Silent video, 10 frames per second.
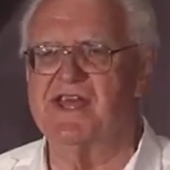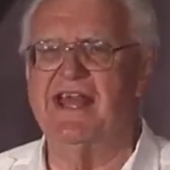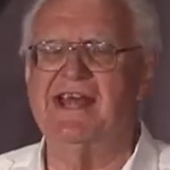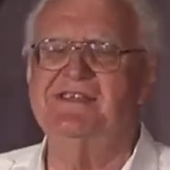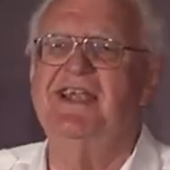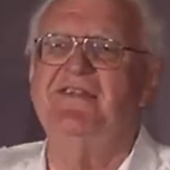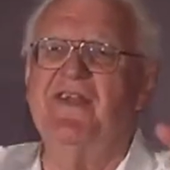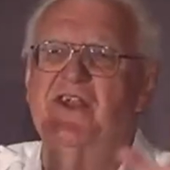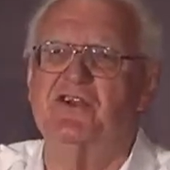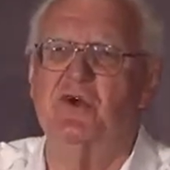That has nothing
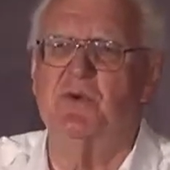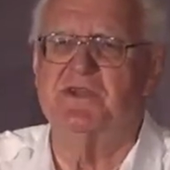to do with